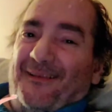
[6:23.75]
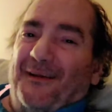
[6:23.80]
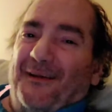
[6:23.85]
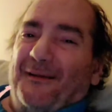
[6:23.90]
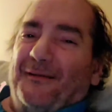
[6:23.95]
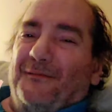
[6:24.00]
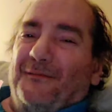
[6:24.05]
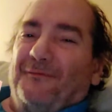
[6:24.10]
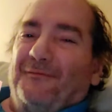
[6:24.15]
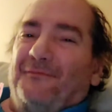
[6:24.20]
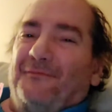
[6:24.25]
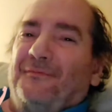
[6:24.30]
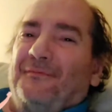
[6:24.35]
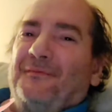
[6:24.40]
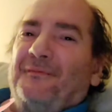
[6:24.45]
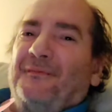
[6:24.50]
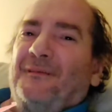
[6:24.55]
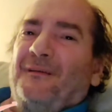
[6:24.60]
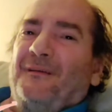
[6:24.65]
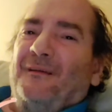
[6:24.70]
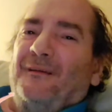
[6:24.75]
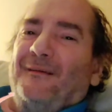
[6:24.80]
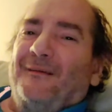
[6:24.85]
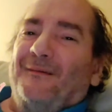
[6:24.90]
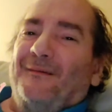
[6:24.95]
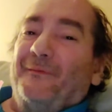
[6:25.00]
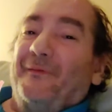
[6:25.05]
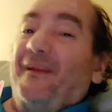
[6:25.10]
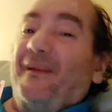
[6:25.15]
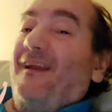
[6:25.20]
of
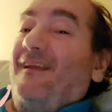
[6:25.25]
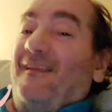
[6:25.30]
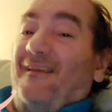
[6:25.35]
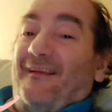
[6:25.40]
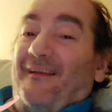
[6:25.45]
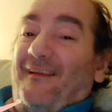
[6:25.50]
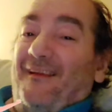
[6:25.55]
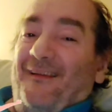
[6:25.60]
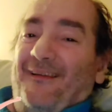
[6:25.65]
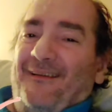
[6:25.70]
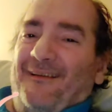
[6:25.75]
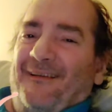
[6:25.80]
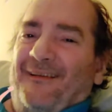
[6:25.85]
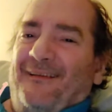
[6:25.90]
reality.